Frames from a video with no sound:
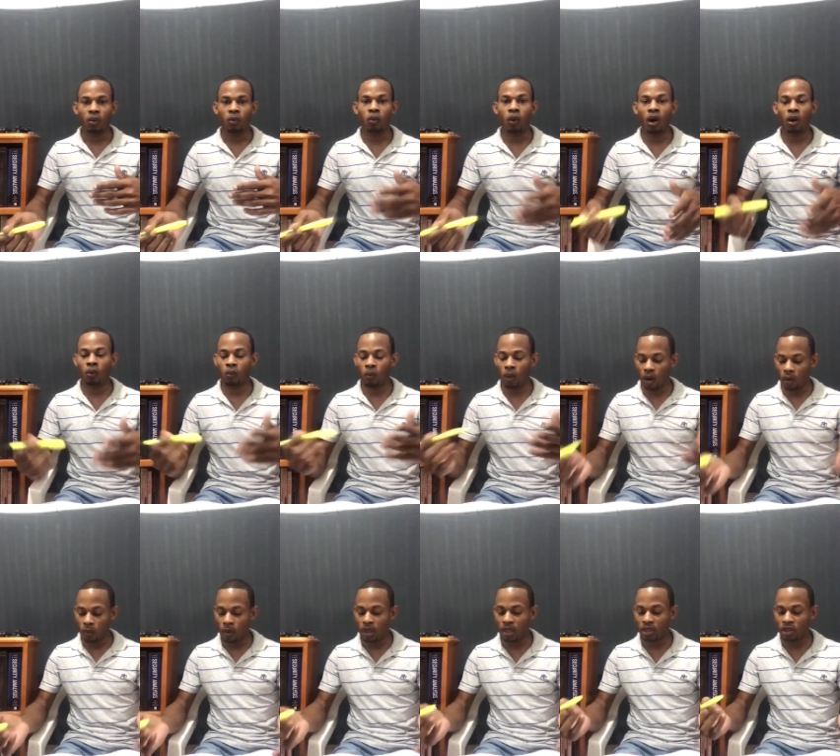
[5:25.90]

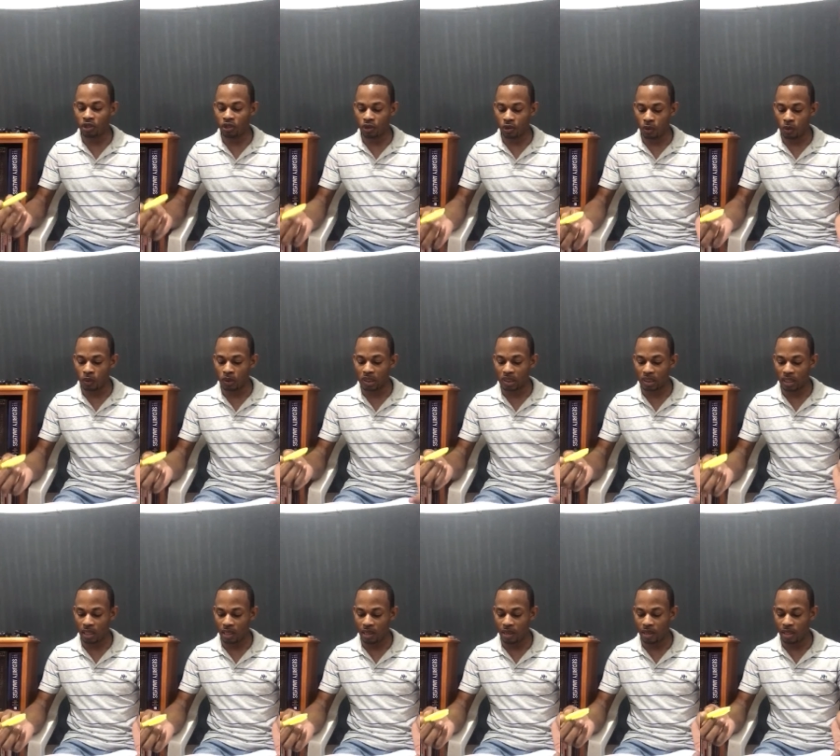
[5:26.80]
what it shows
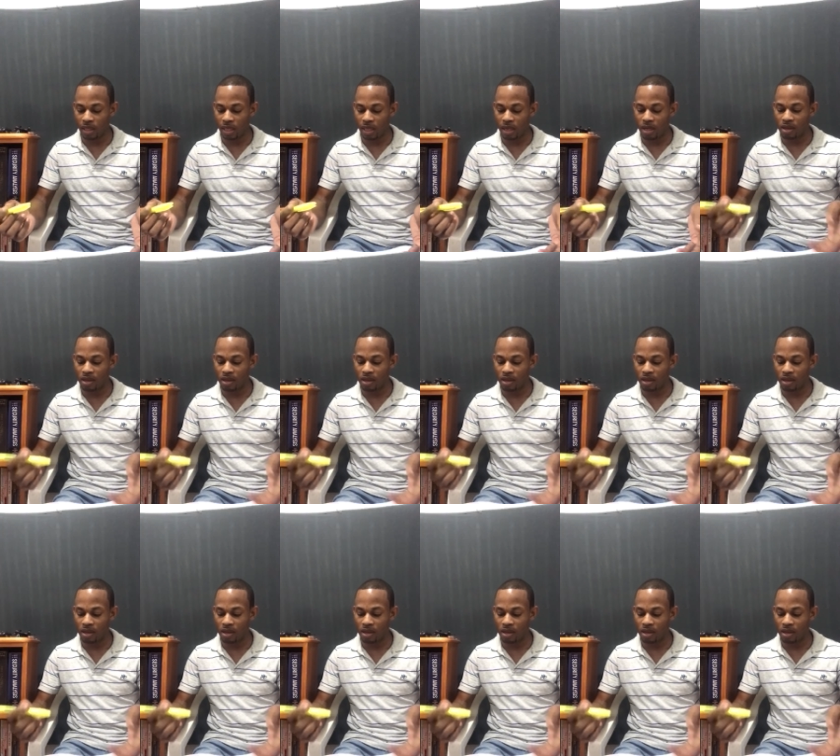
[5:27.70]
clearly